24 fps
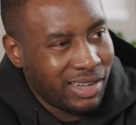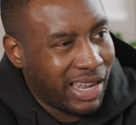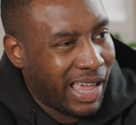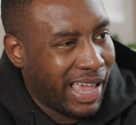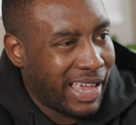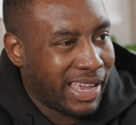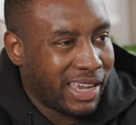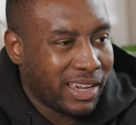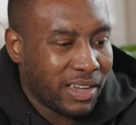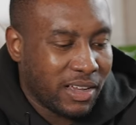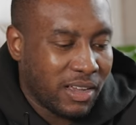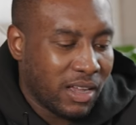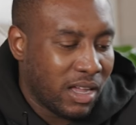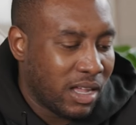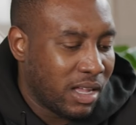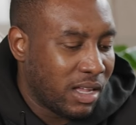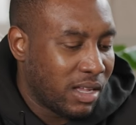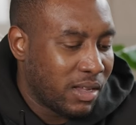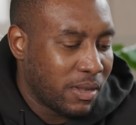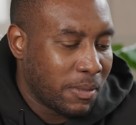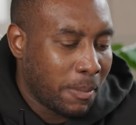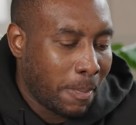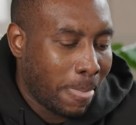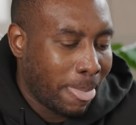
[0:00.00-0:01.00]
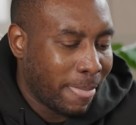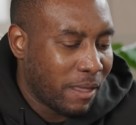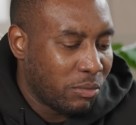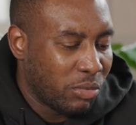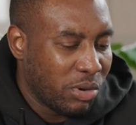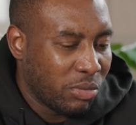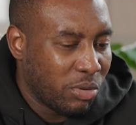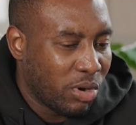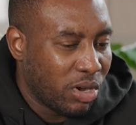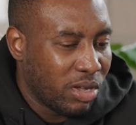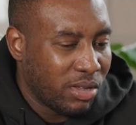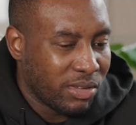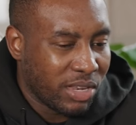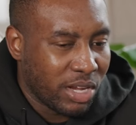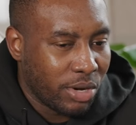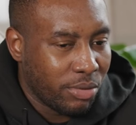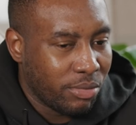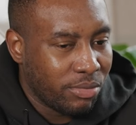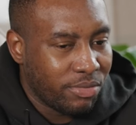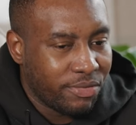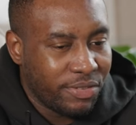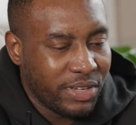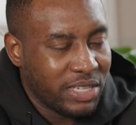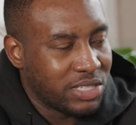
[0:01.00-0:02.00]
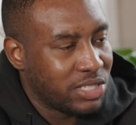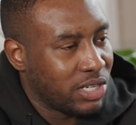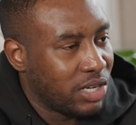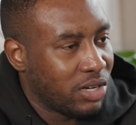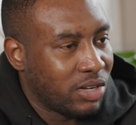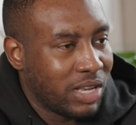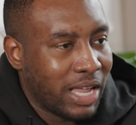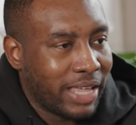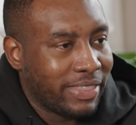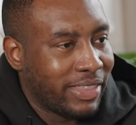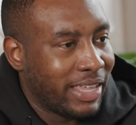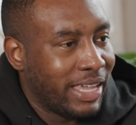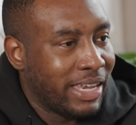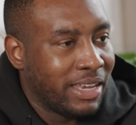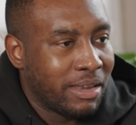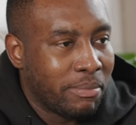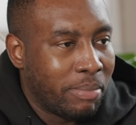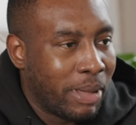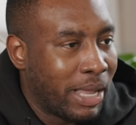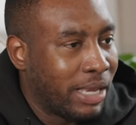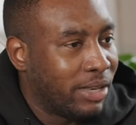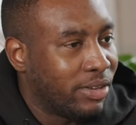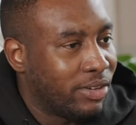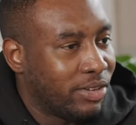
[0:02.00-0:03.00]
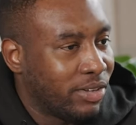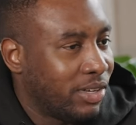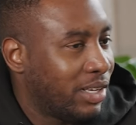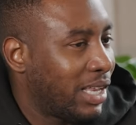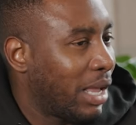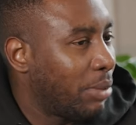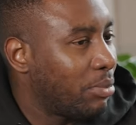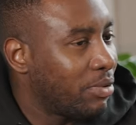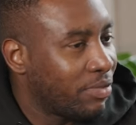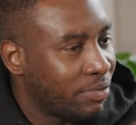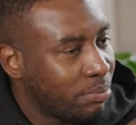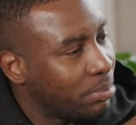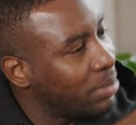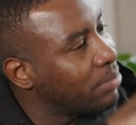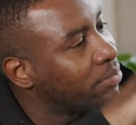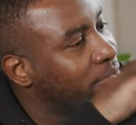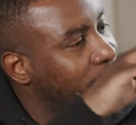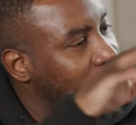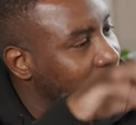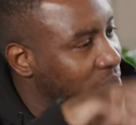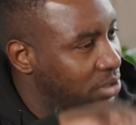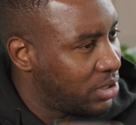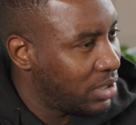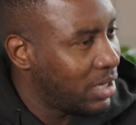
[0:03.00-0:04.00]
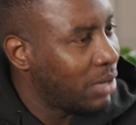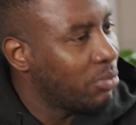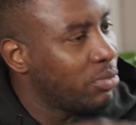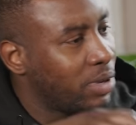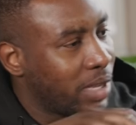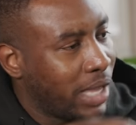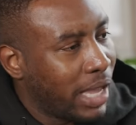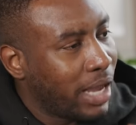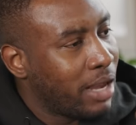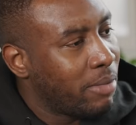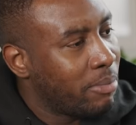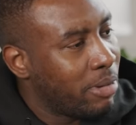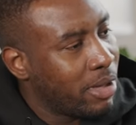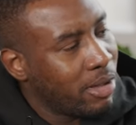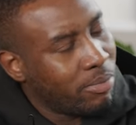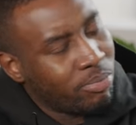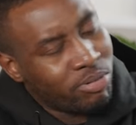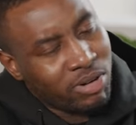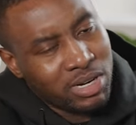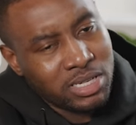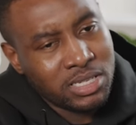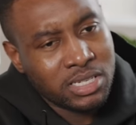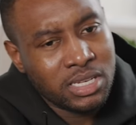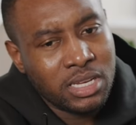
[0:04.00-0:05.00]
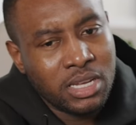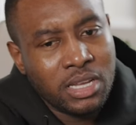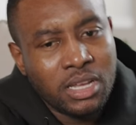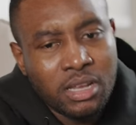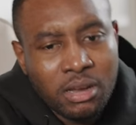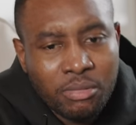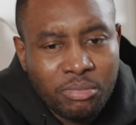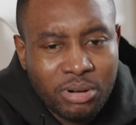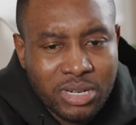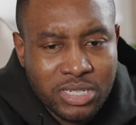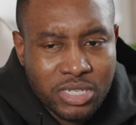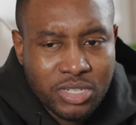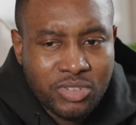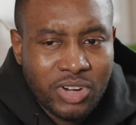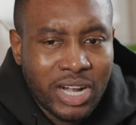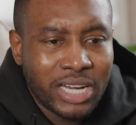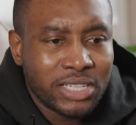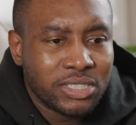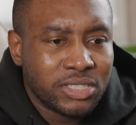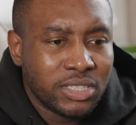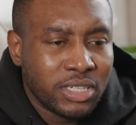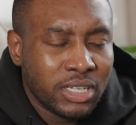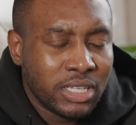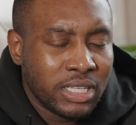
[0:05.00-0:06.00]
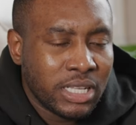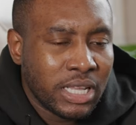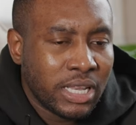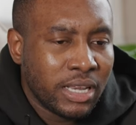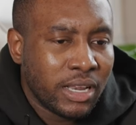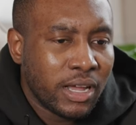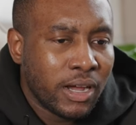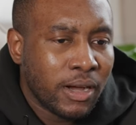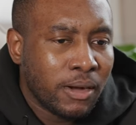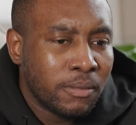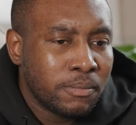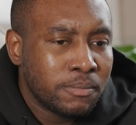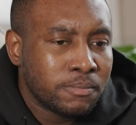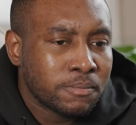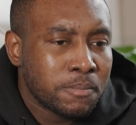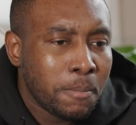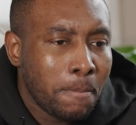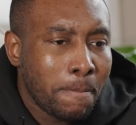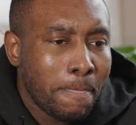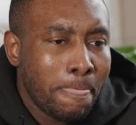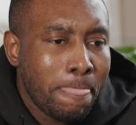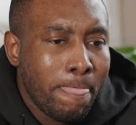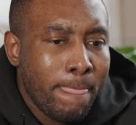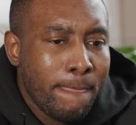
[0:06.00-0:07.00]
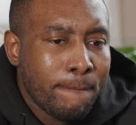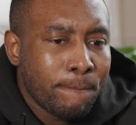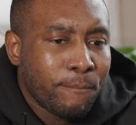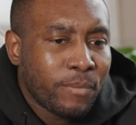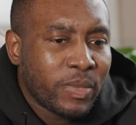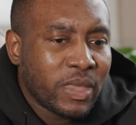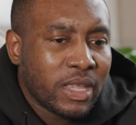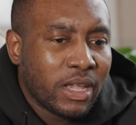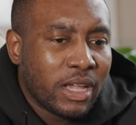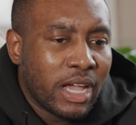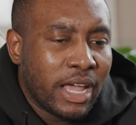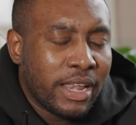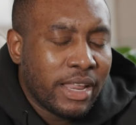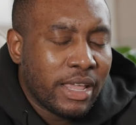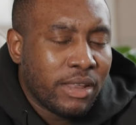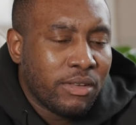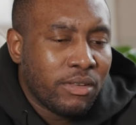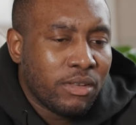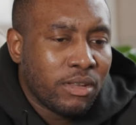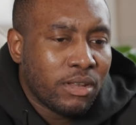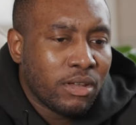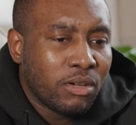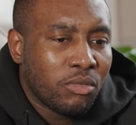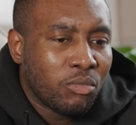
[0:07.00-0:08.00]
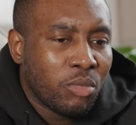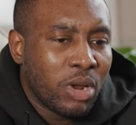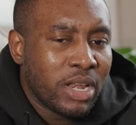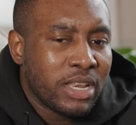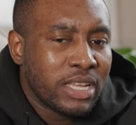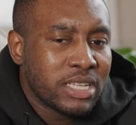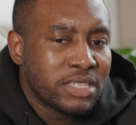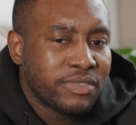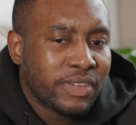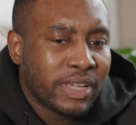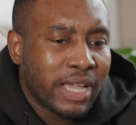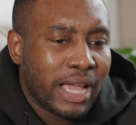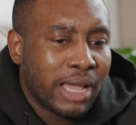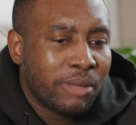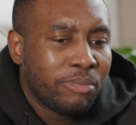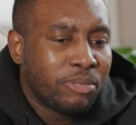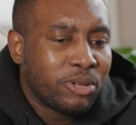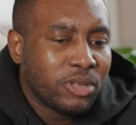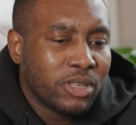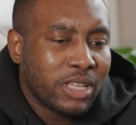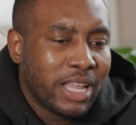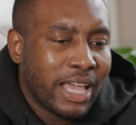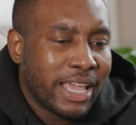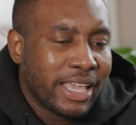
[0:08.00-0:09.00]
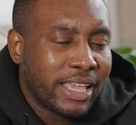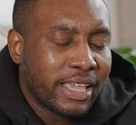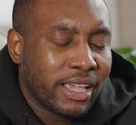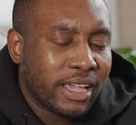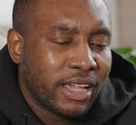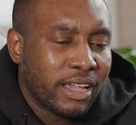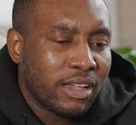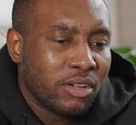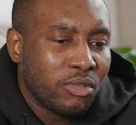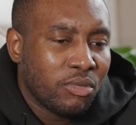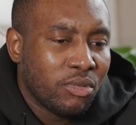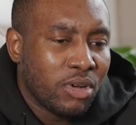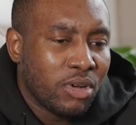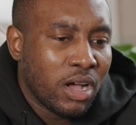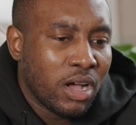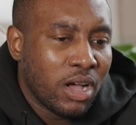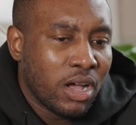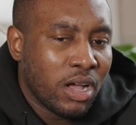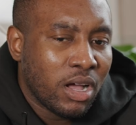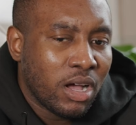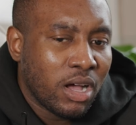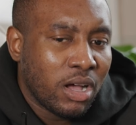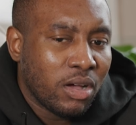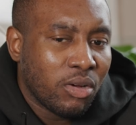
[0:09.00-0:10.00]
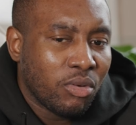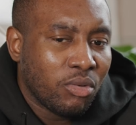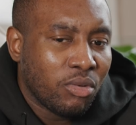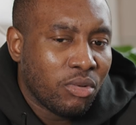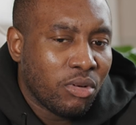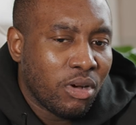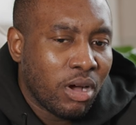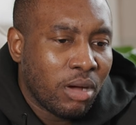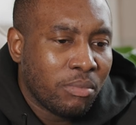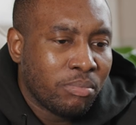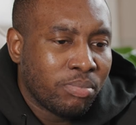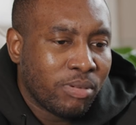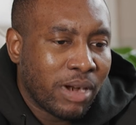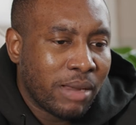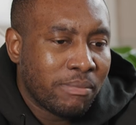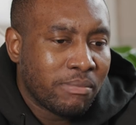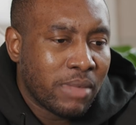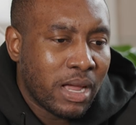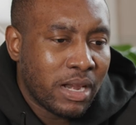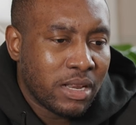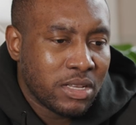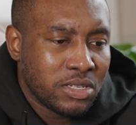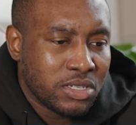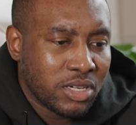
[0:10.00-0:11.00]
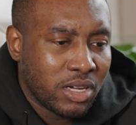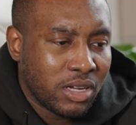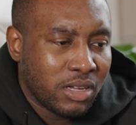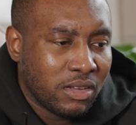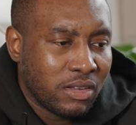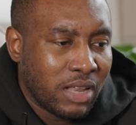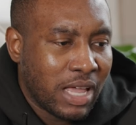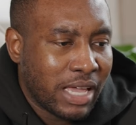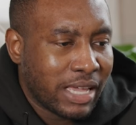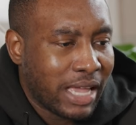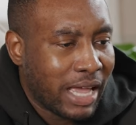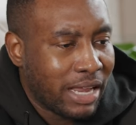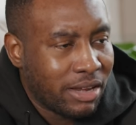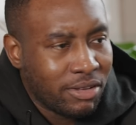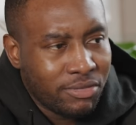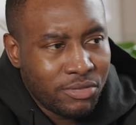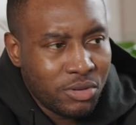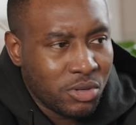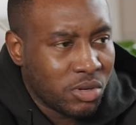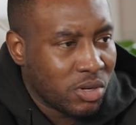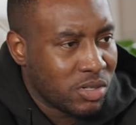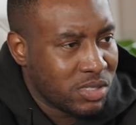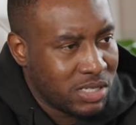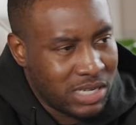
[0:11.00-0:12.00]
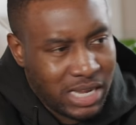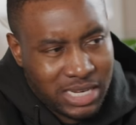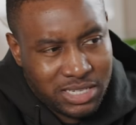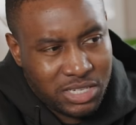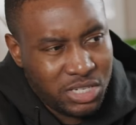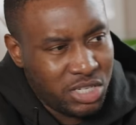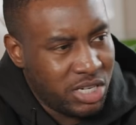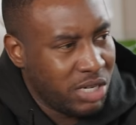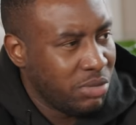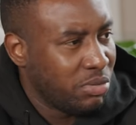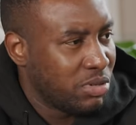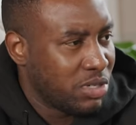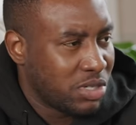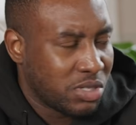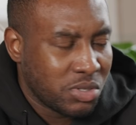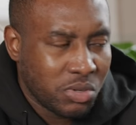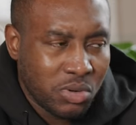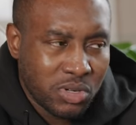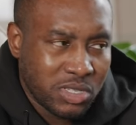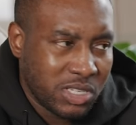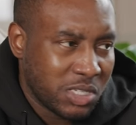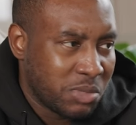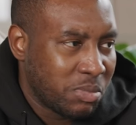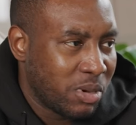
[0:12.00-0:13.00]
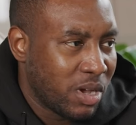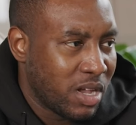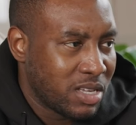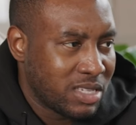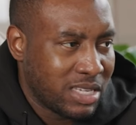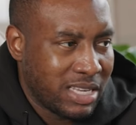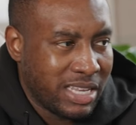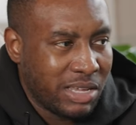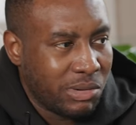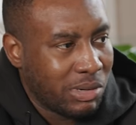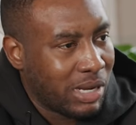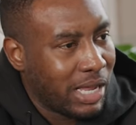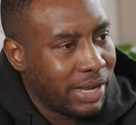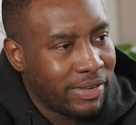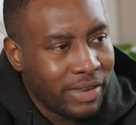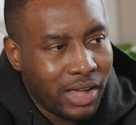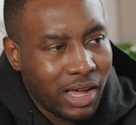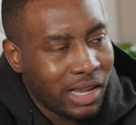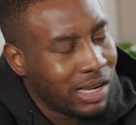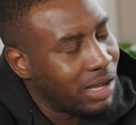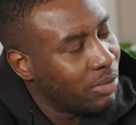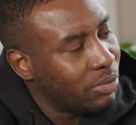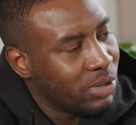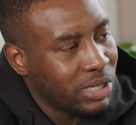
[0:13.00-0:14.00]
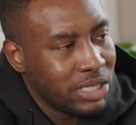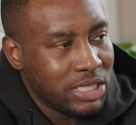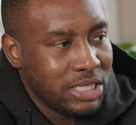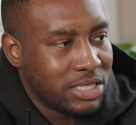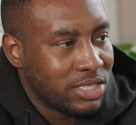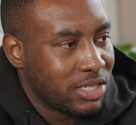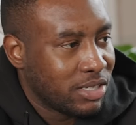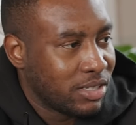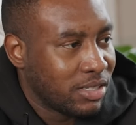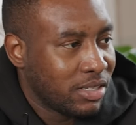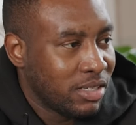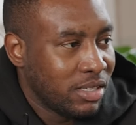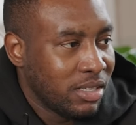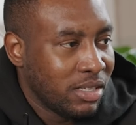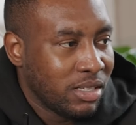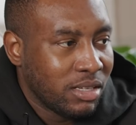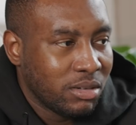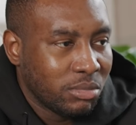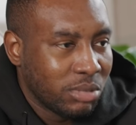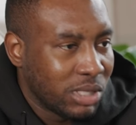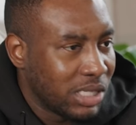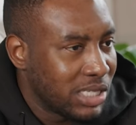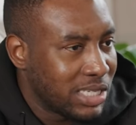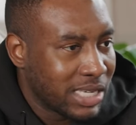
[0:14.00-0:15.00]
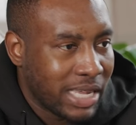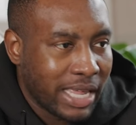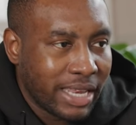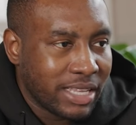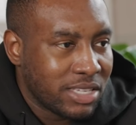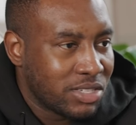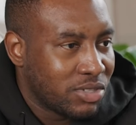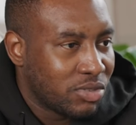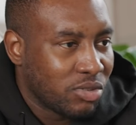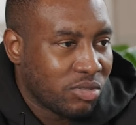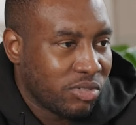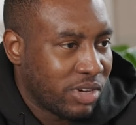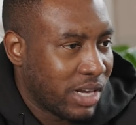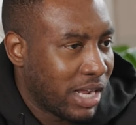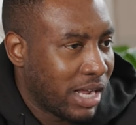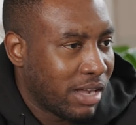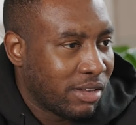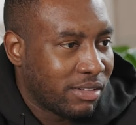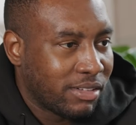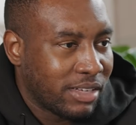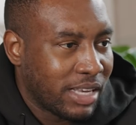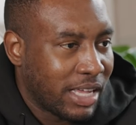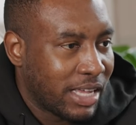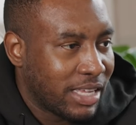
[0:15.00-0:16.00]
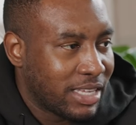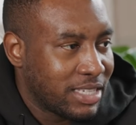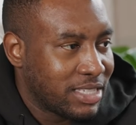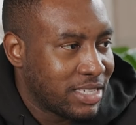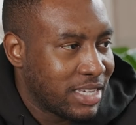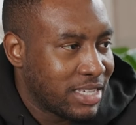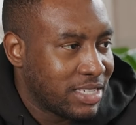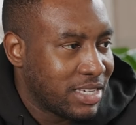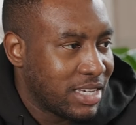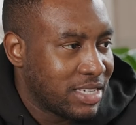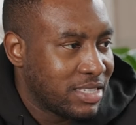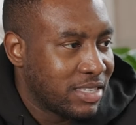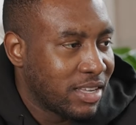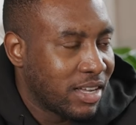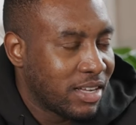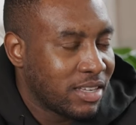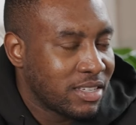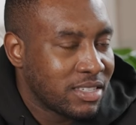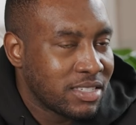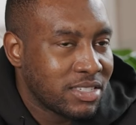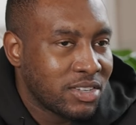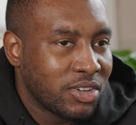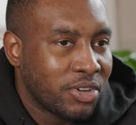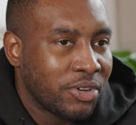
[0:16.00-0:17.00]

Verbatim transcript: Like uh, we were, you know, featured on like The Independent, like we've been featured and we're getting a bit of press, press attraction and then, um, And then when this thing happened, like uh, our brand manager like had a few contacts and she was just talking to this person. And they were like, nah, like we need to, we need to get this story out. Like it's, it's, it's nuts.